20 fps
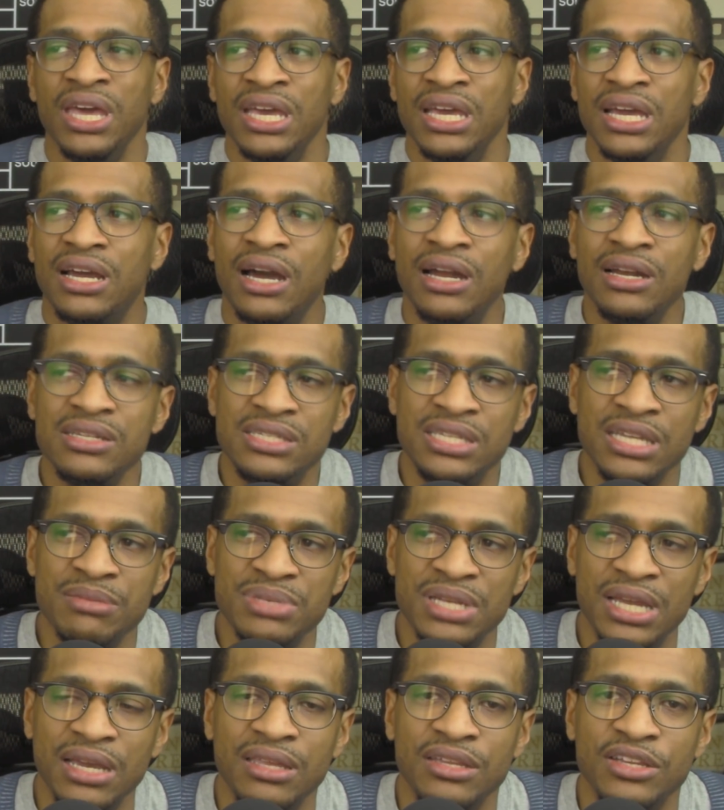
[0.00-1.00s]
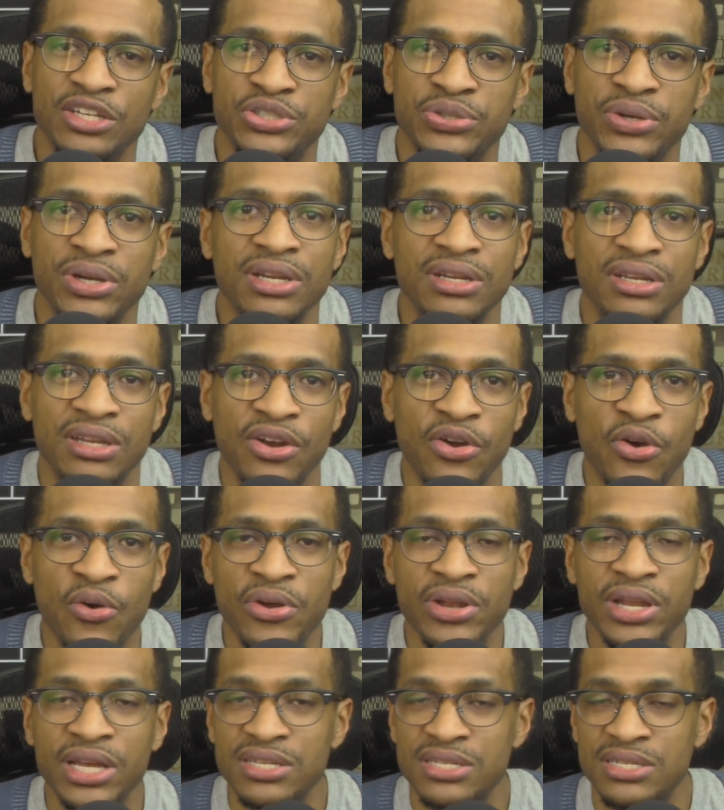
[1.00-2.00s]
It kind of seems like in the trailer they're
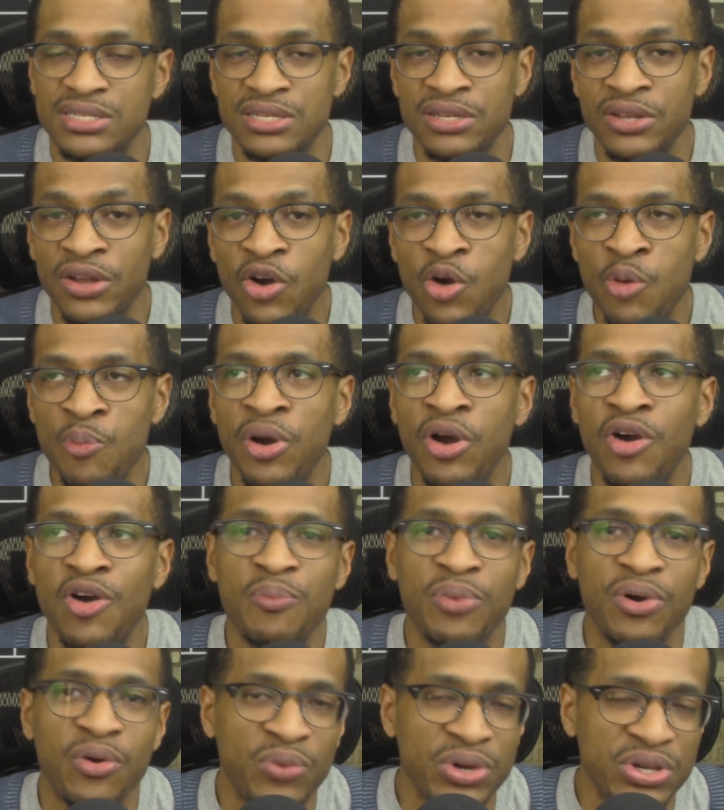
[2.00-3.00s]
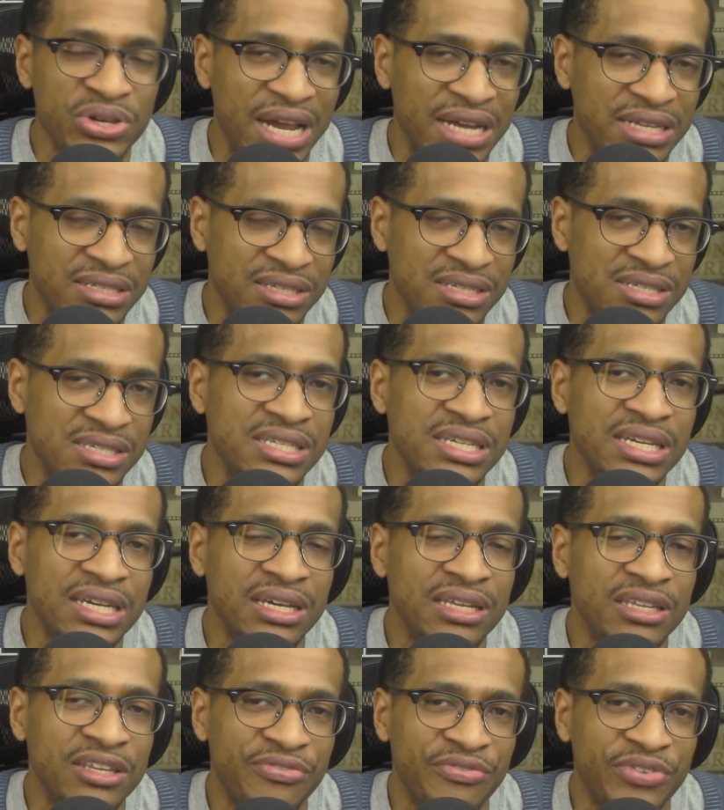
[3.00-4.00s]
going in slow-mo, but when you actually see it
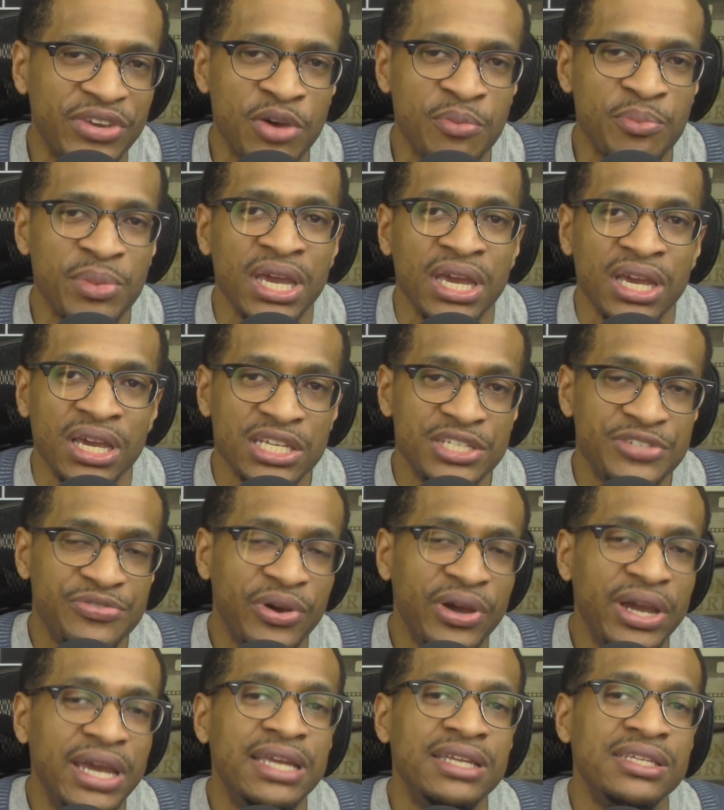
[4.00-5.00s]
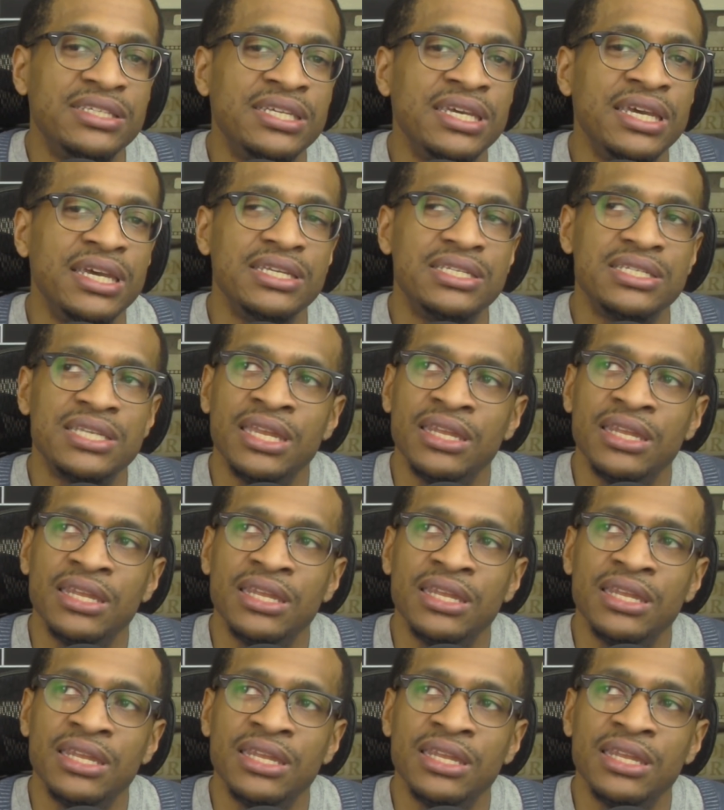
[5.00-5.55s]
in the film, it's very intense.